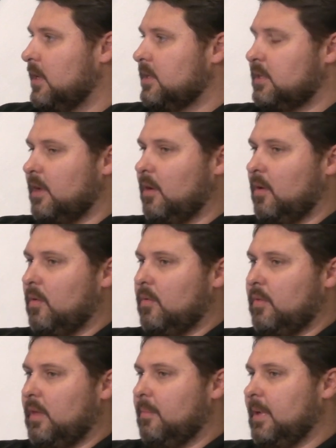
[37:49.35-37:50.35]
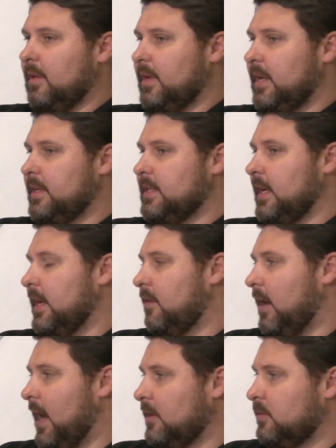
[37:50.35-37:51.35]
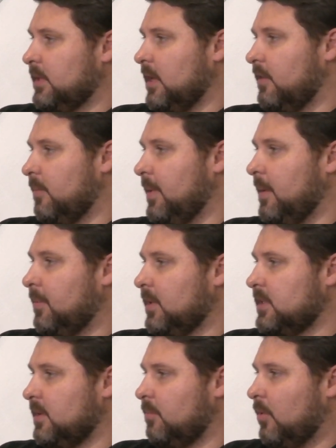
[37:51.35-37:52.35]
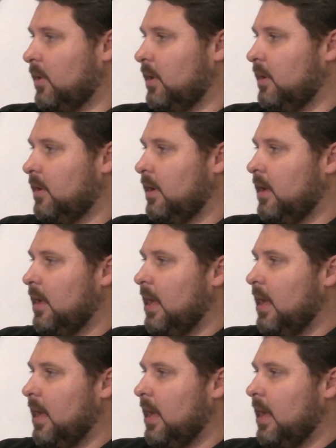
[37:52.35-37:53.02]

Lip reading: So the ability to interact with other people is important.